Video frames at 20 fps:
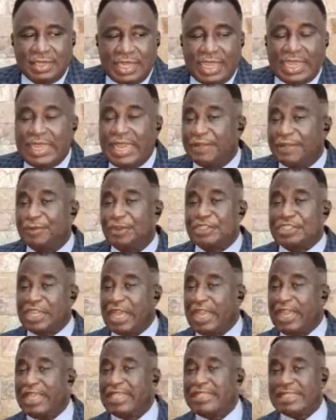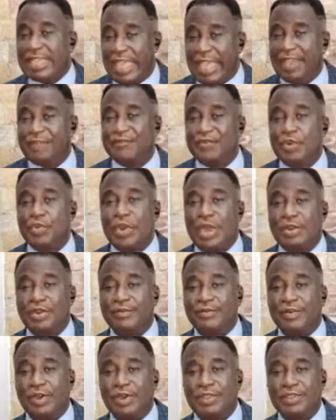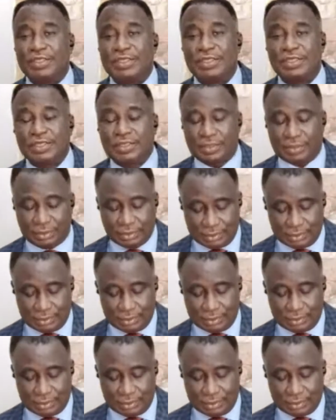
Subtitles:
I therefore challenge every one of us.